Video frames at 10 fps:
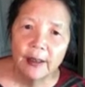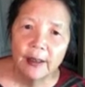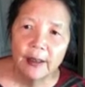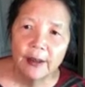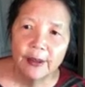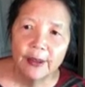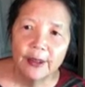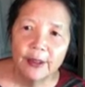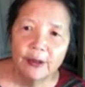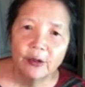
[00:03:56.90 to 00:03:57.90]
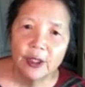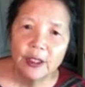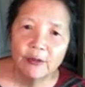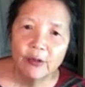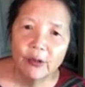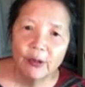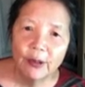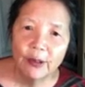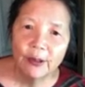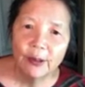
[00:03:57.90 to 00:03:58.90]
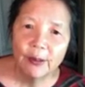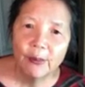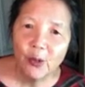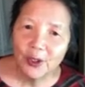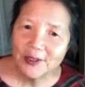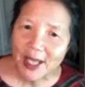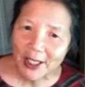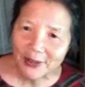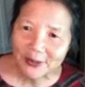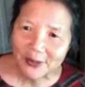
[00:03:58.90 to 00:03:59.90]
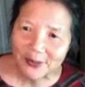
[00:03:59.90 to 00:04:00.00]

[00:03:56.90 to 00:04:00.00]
They're looking for a more exact